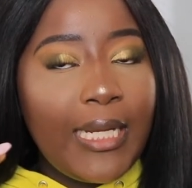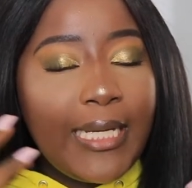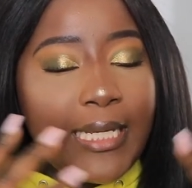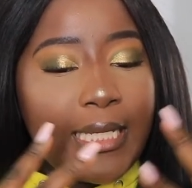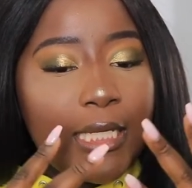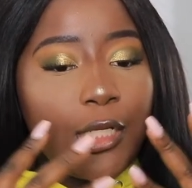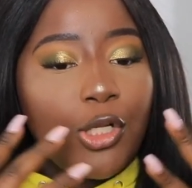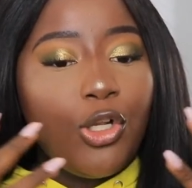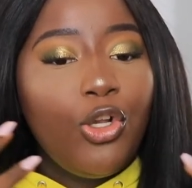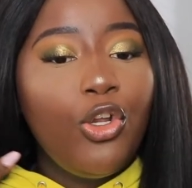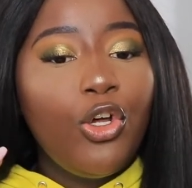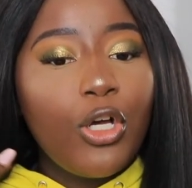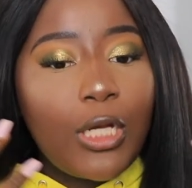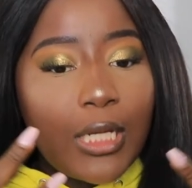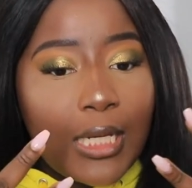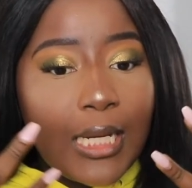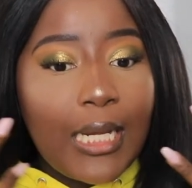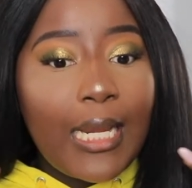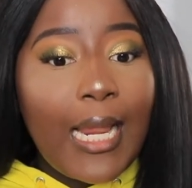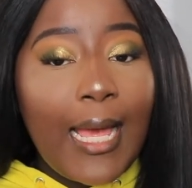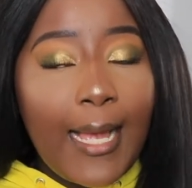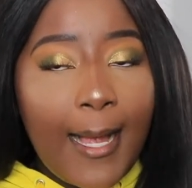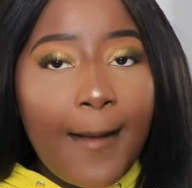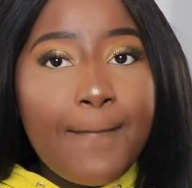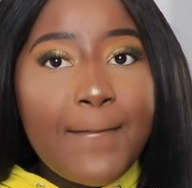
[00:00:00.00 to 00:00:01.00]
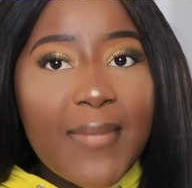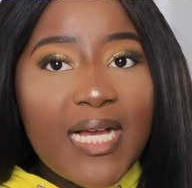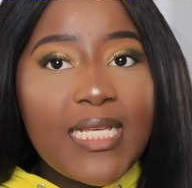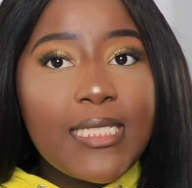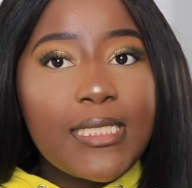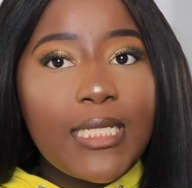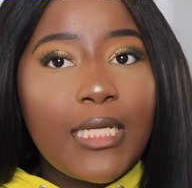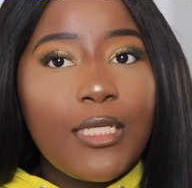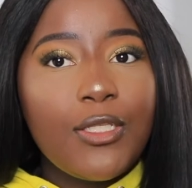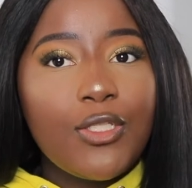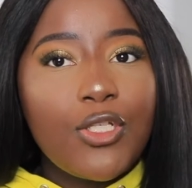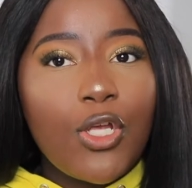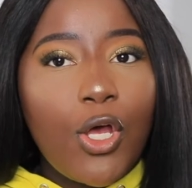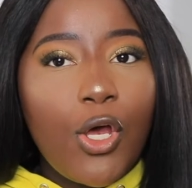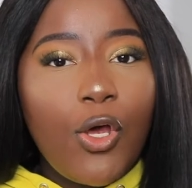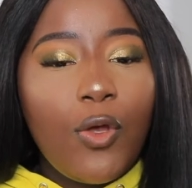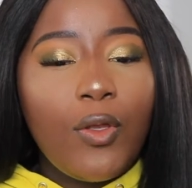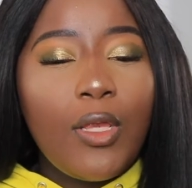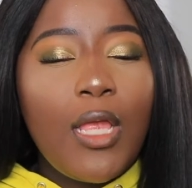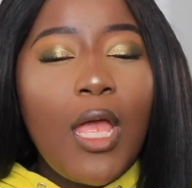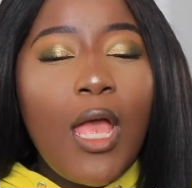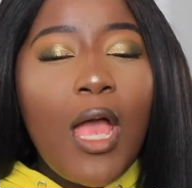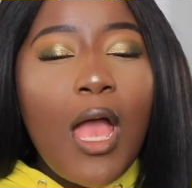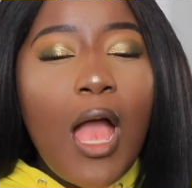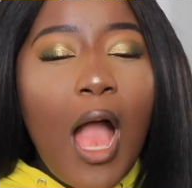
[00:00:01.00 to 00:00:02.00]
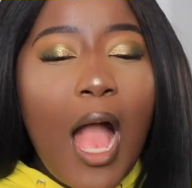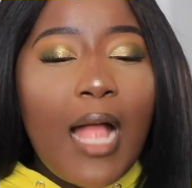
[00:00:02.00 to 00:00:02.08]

like it can look like my skin tone.